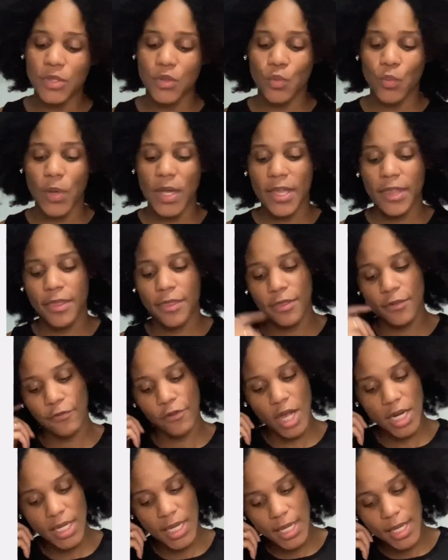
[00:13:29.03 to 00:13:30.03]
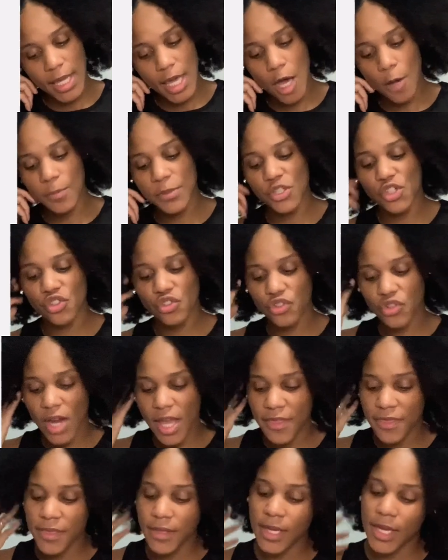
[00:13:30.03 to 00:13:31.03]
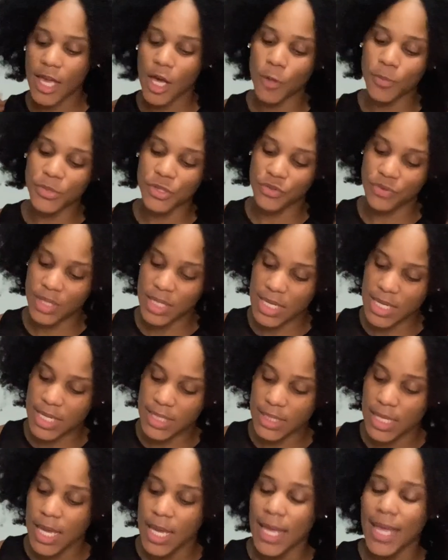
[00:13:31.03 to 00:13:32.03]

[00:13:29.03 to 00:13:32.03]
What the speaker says: with running, it helps strength, it helps your knees,